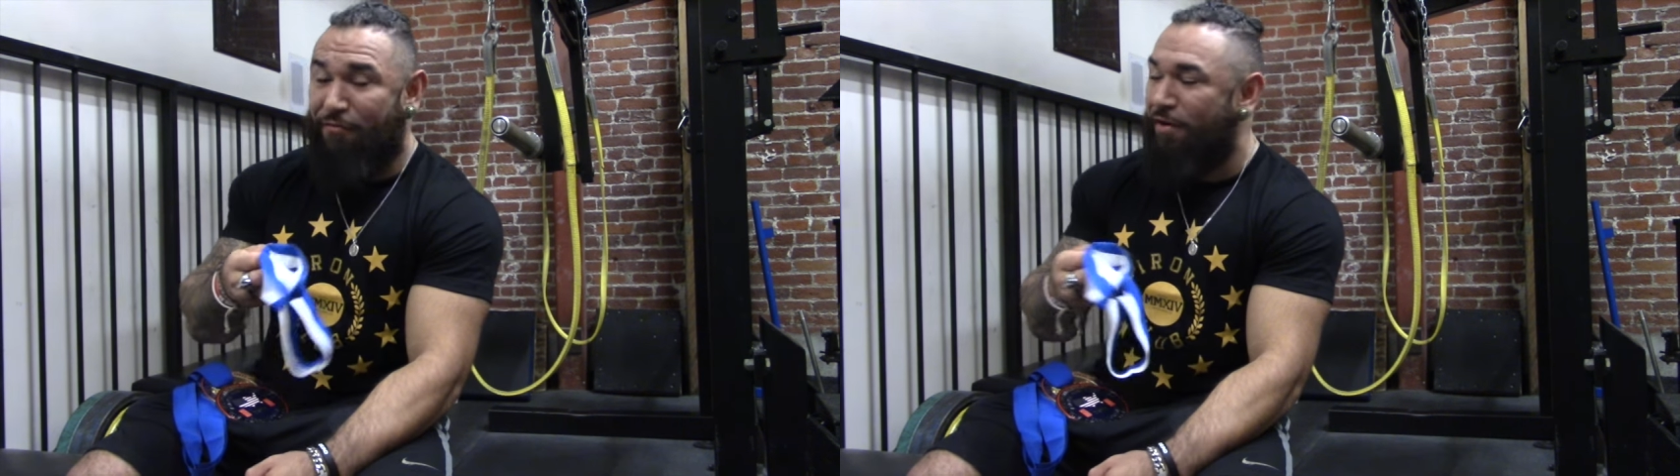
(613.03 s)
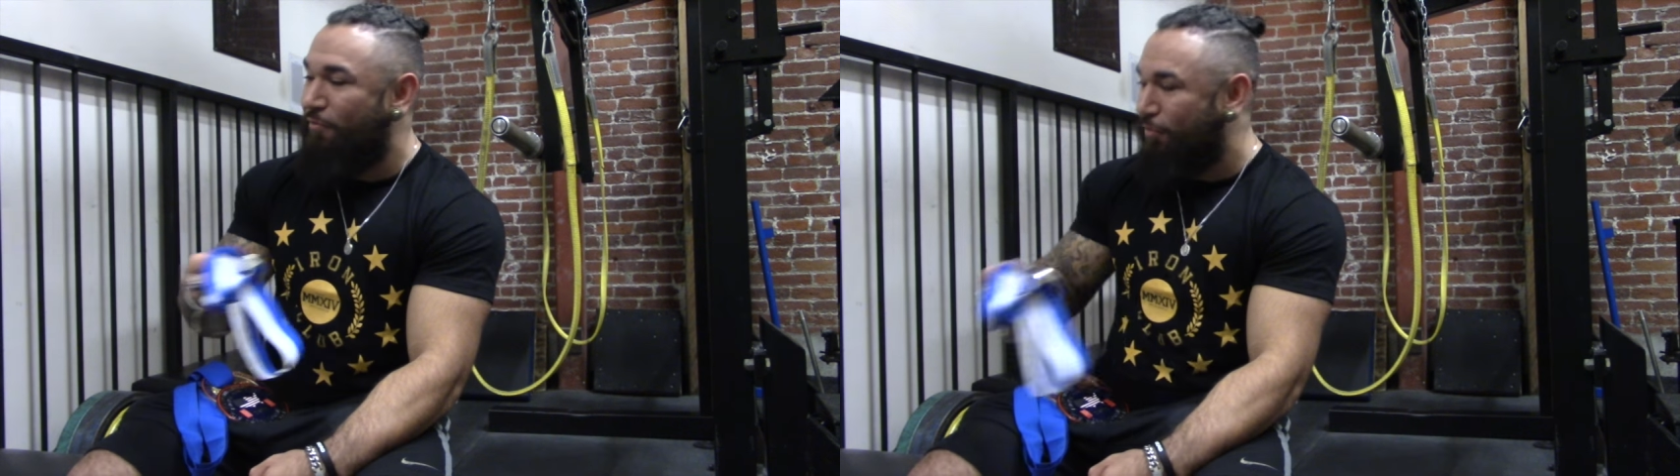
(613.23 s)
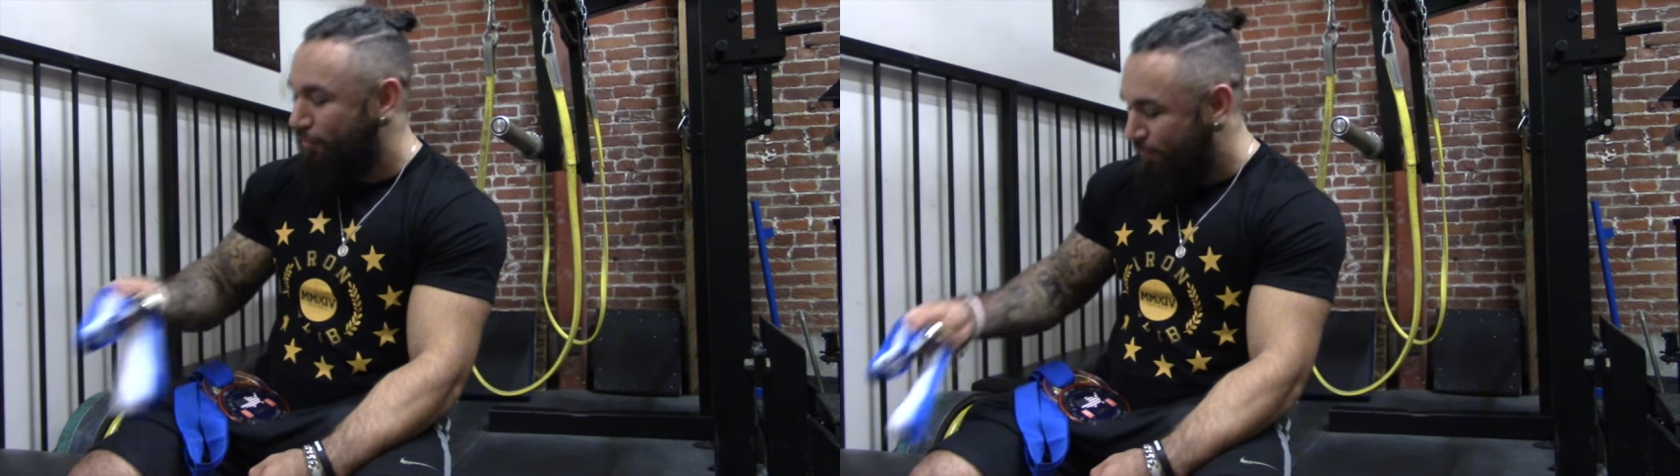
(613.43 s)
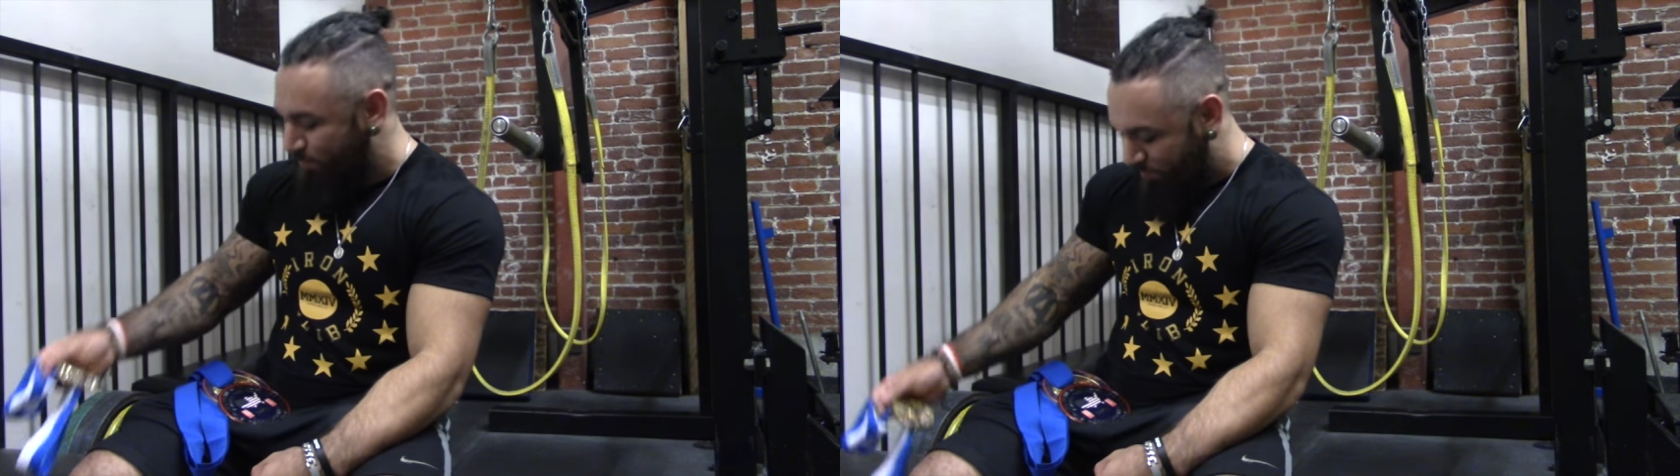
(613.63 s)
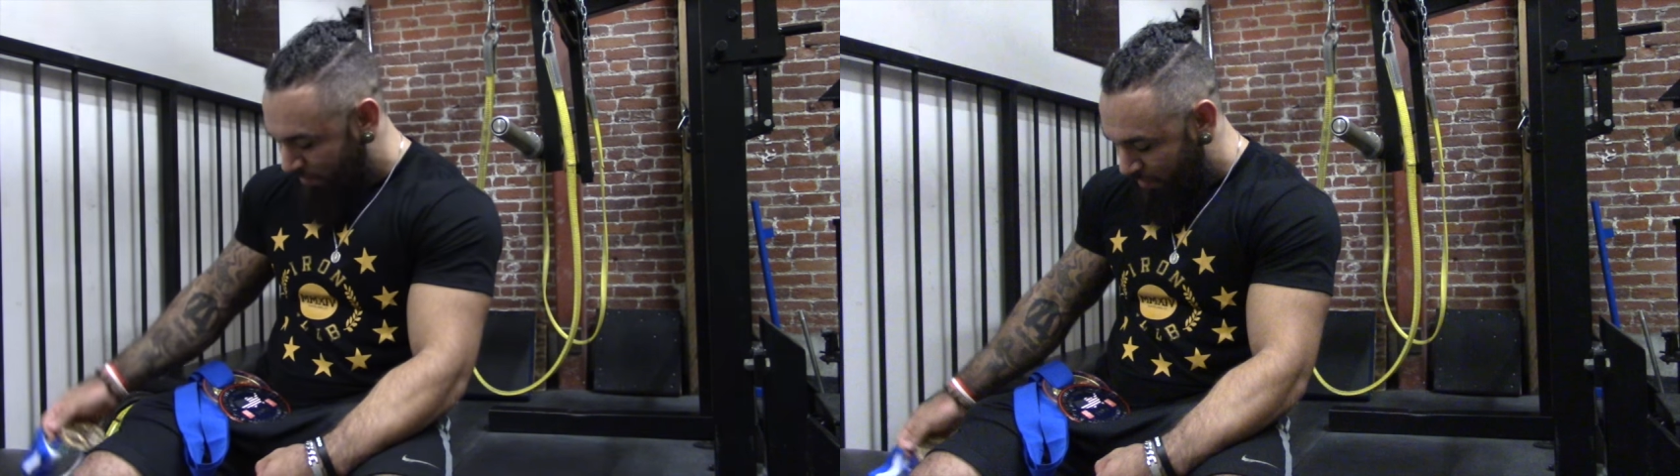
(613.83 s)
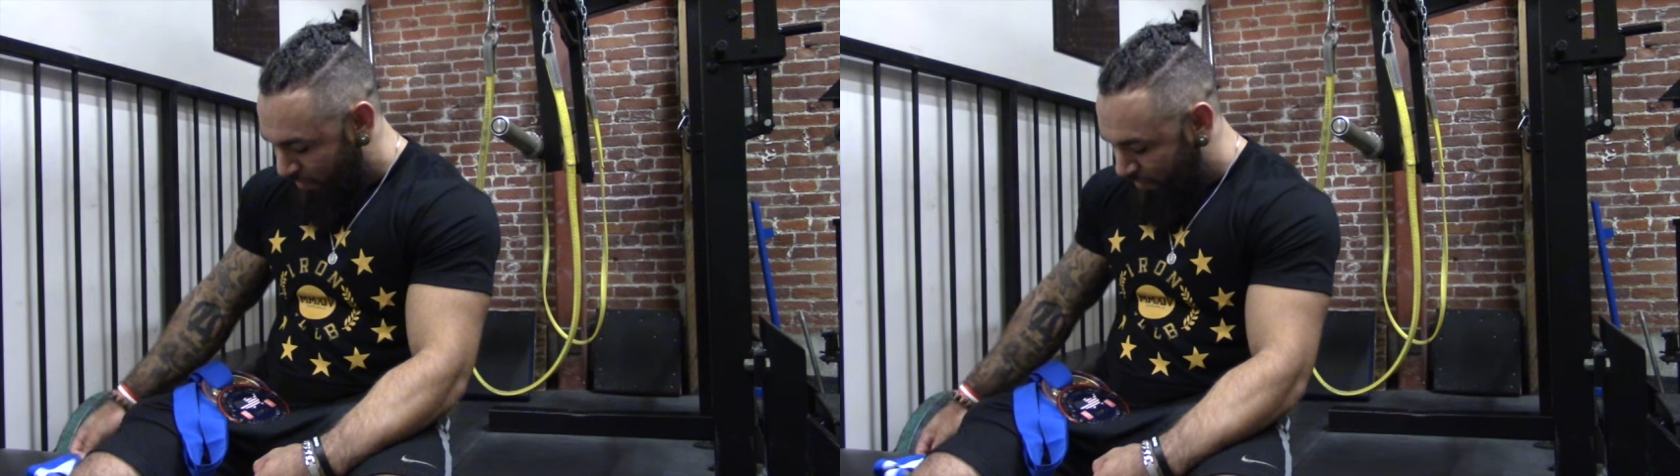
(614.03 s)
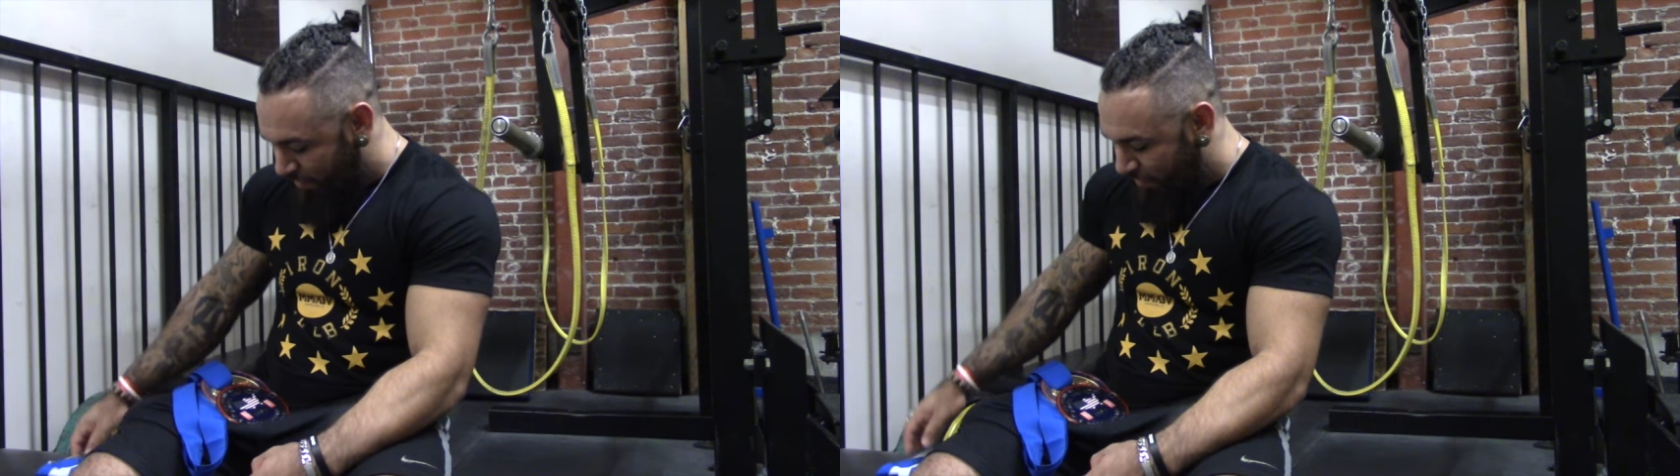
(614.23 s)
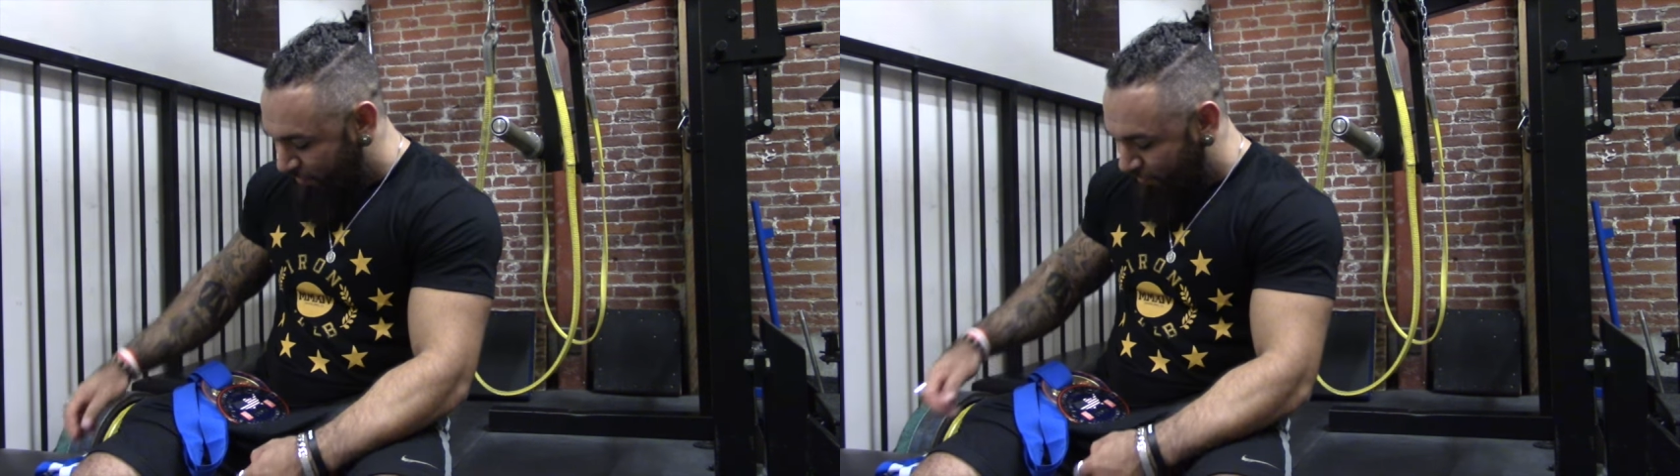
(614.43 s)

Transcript: favorite.